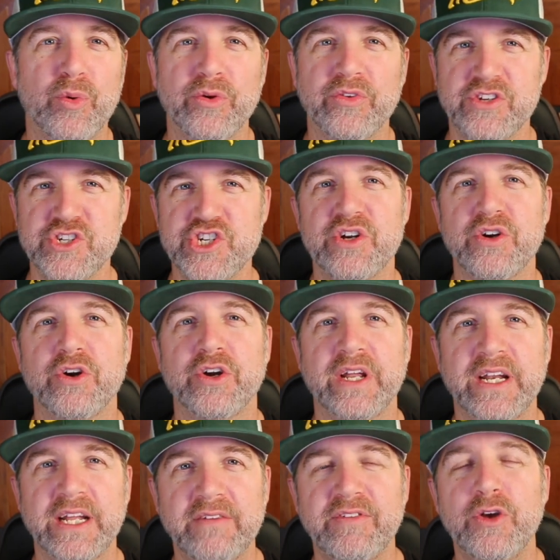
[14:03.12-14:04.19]
in Jira are going
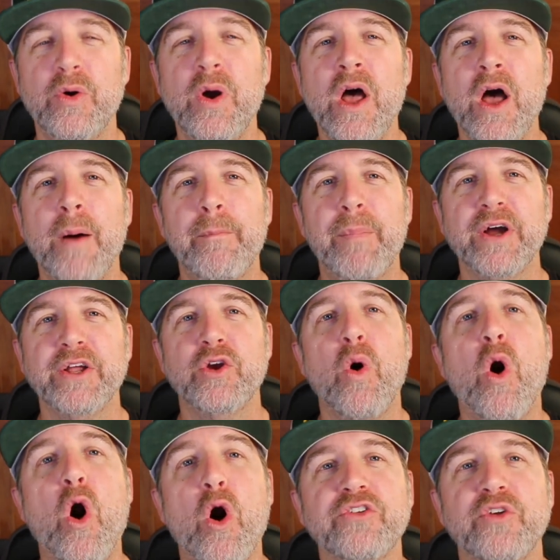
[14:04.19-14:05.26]
to give you, but you
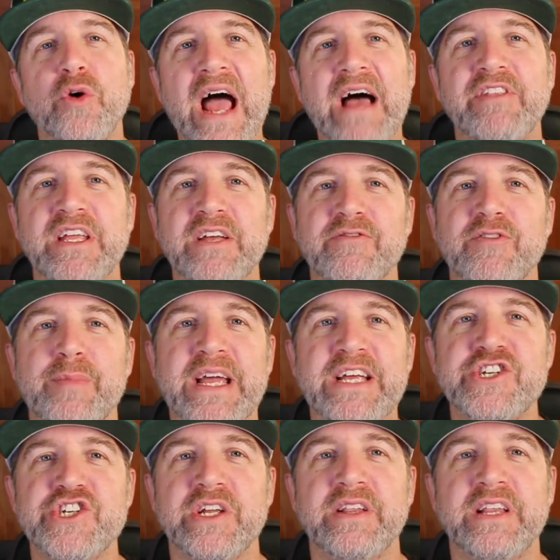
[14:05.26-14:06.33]
also have the
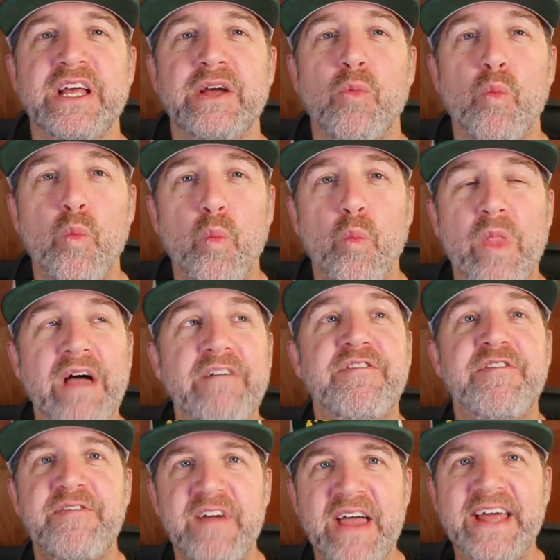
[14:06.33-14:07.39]
information that that
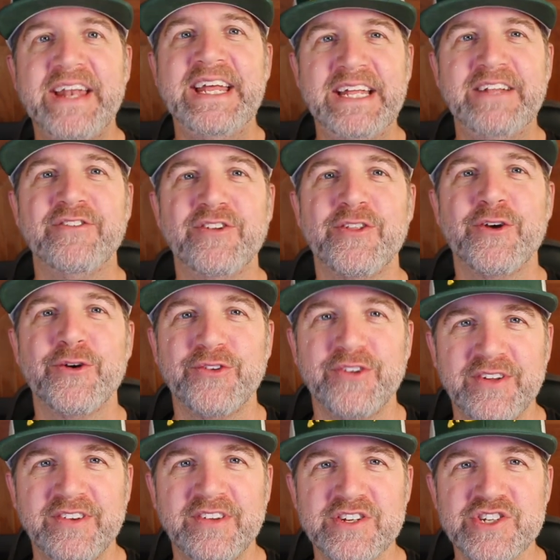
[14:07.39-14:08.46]
fed into those
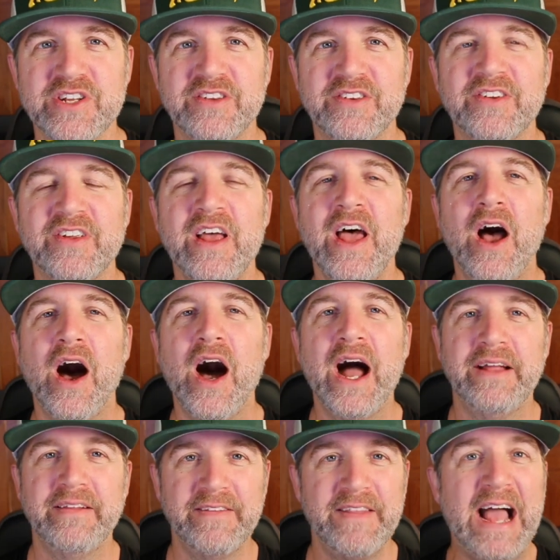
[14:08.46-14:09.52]
decisions. Uh,
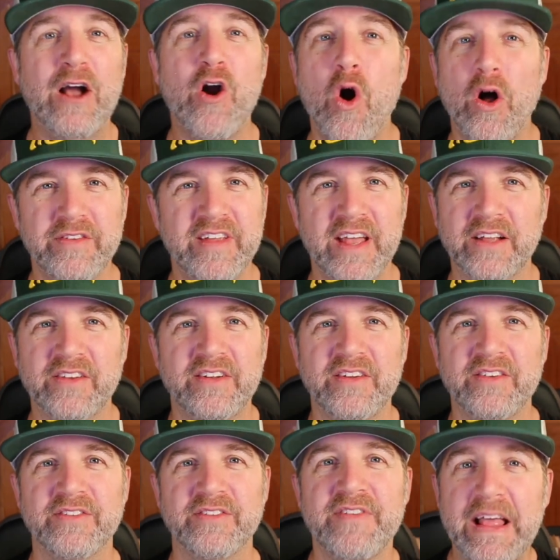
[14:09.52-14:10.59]
and then that context
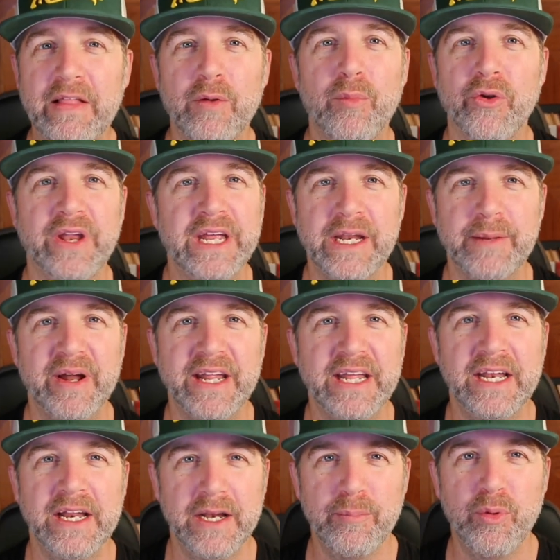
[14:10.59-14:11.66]
is available to anybody
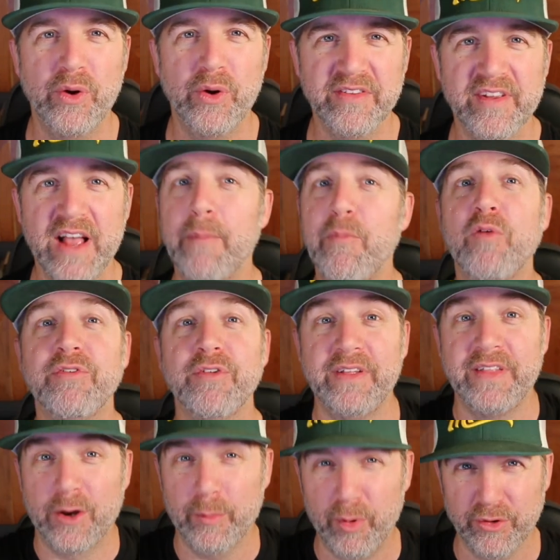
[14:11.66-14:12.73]
at any point in time. Hopefully,
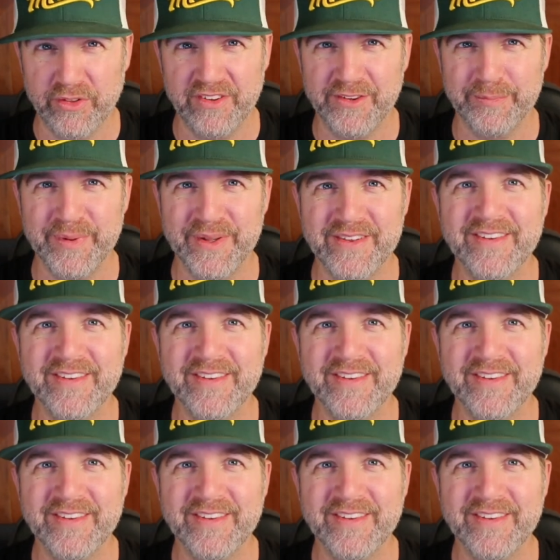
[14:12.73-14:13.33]
they're participants